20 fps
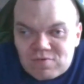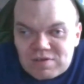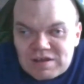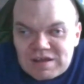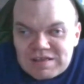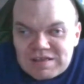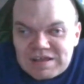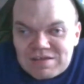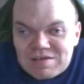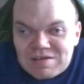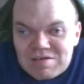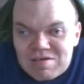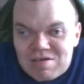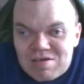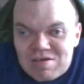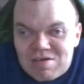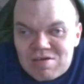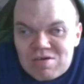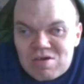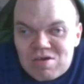like, I think it
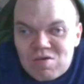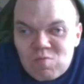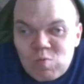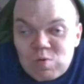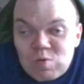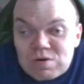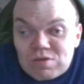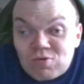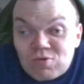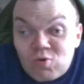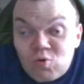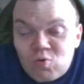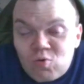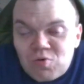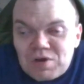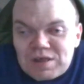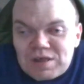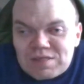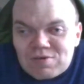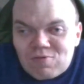won the
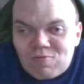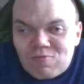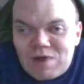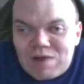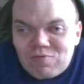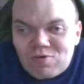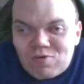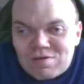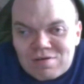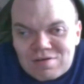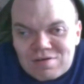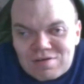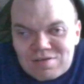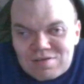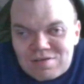toys or whatever.